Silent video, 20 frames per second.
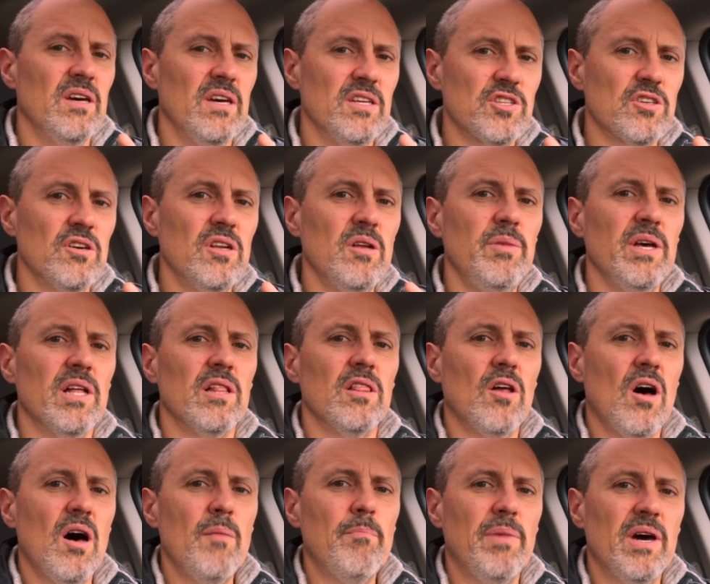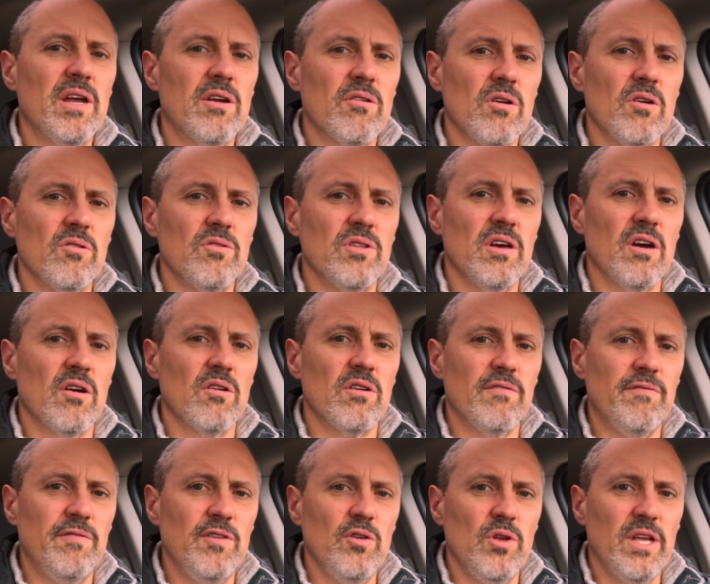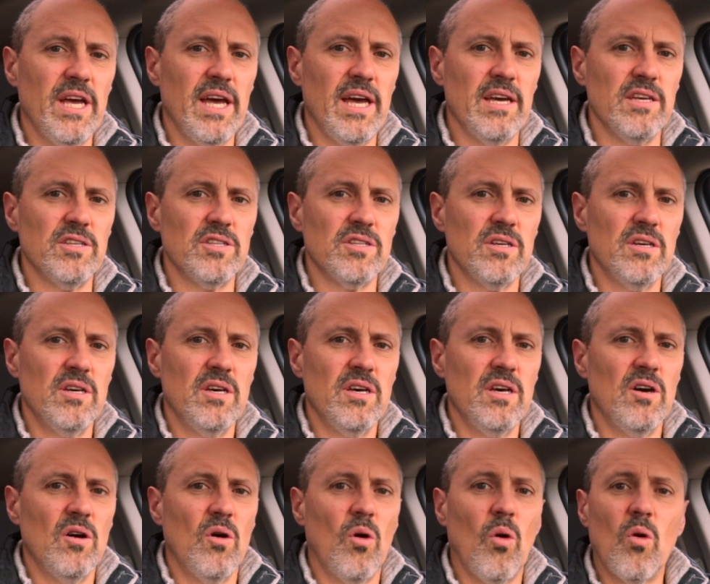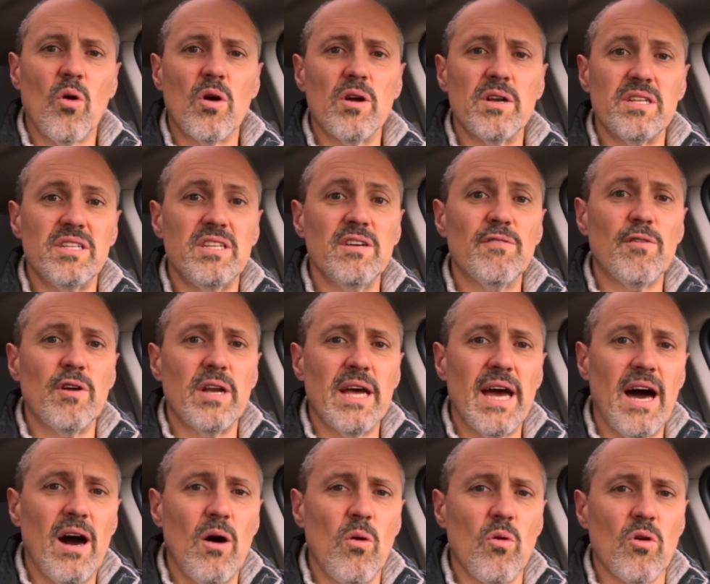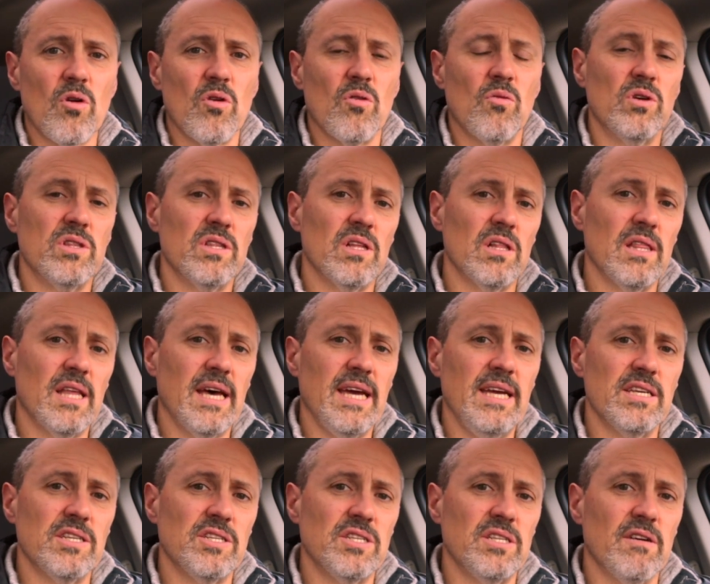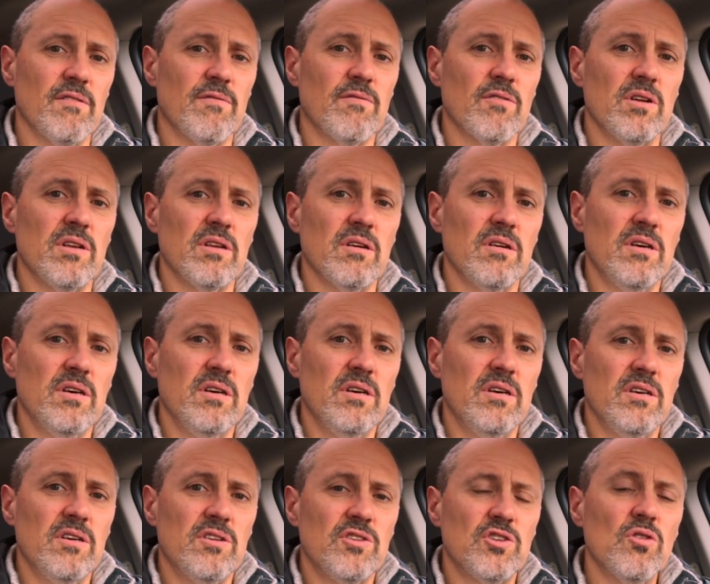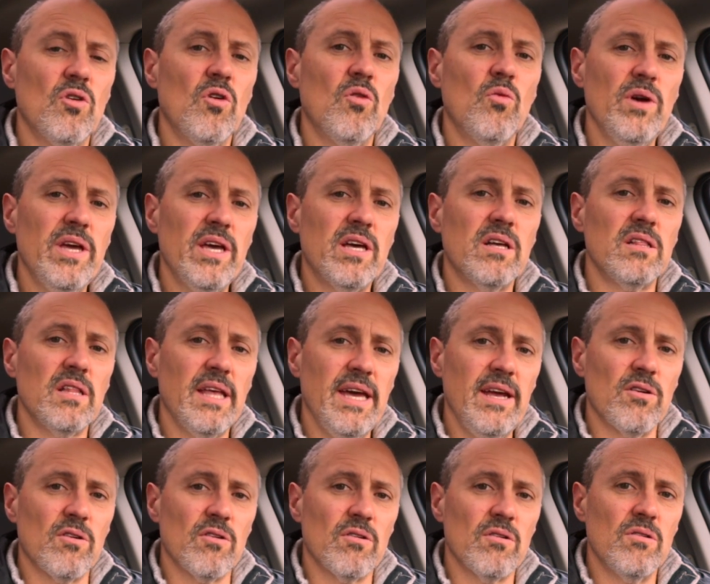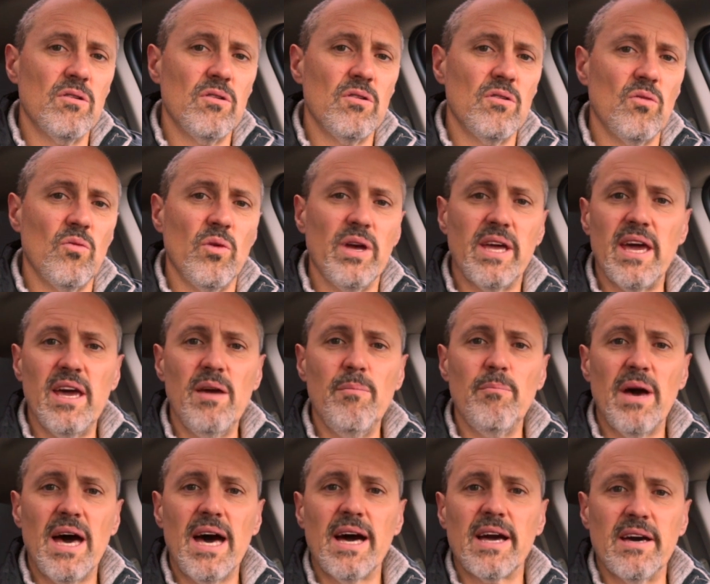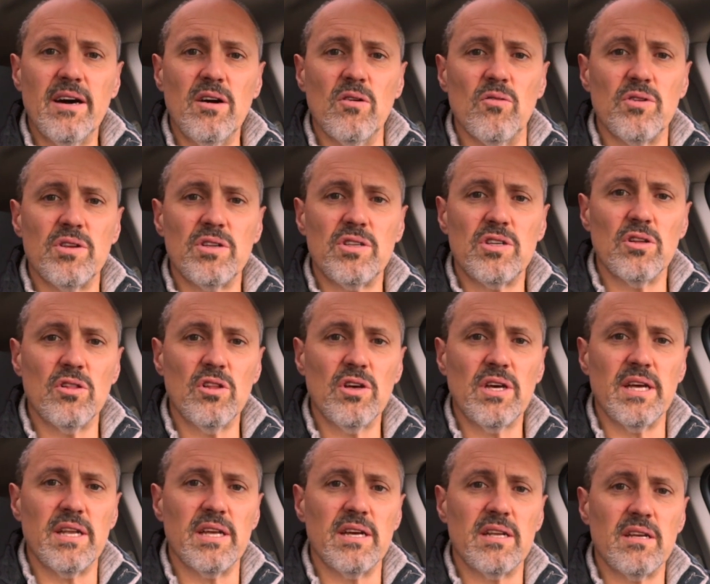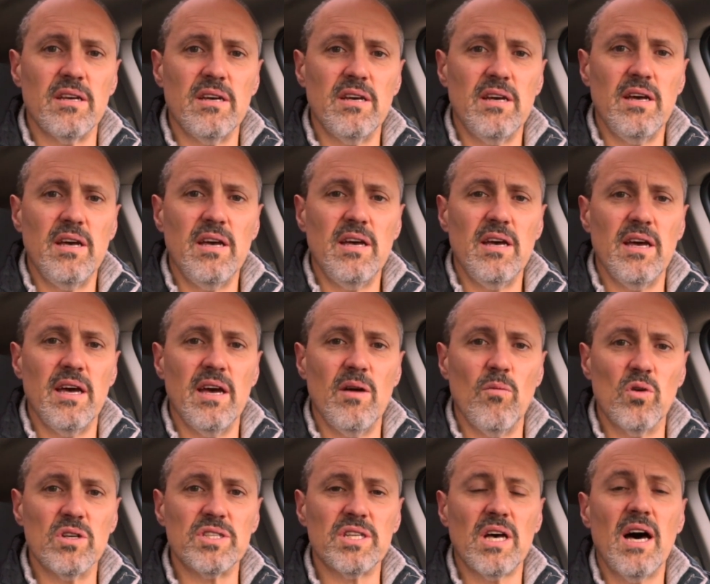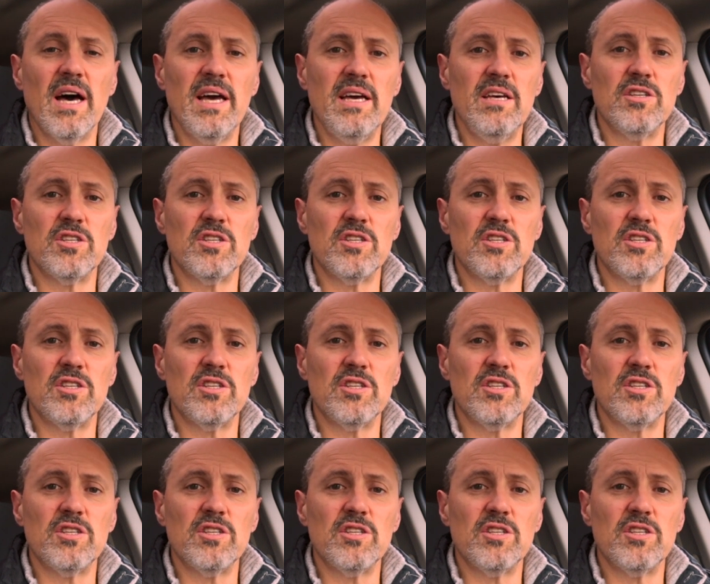it's going to be a lot better out there in a few days, or at a different hour when the light is different. So a week later, we came back out to look at it, and was I